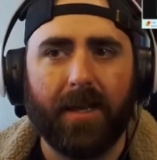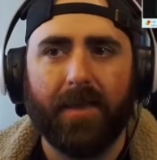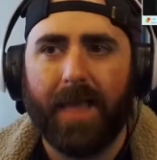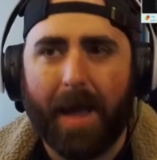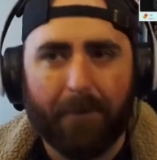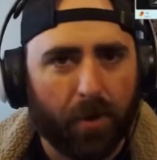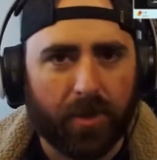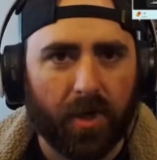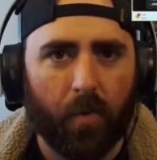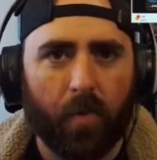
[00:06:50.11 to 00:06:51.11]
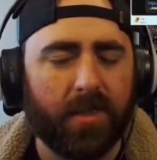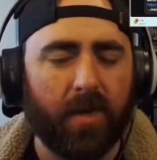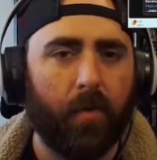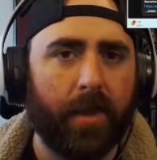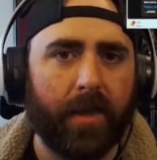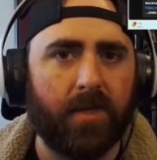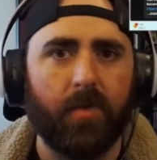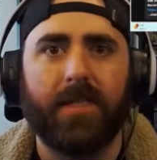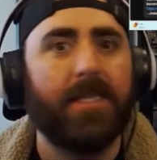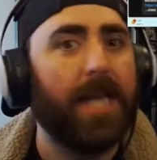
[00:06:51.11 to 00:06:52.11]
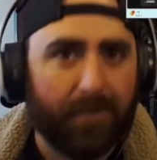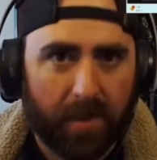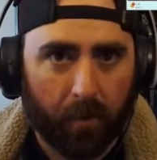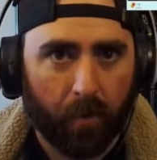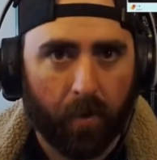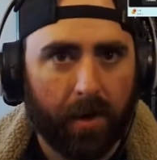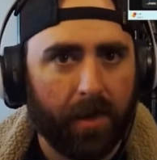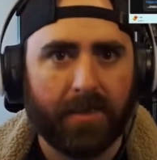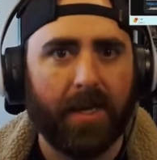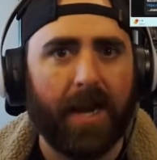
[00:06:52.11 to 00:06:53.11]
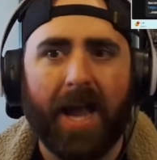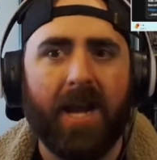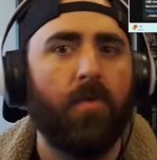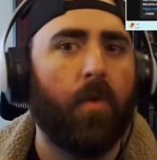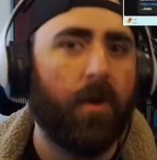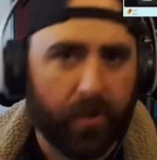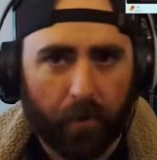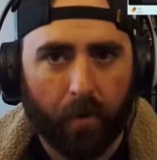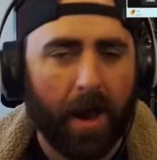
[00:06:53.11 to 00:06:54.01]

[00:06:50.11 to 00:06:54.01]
that person wasn't willing to accept the award and said, I didn't want the award.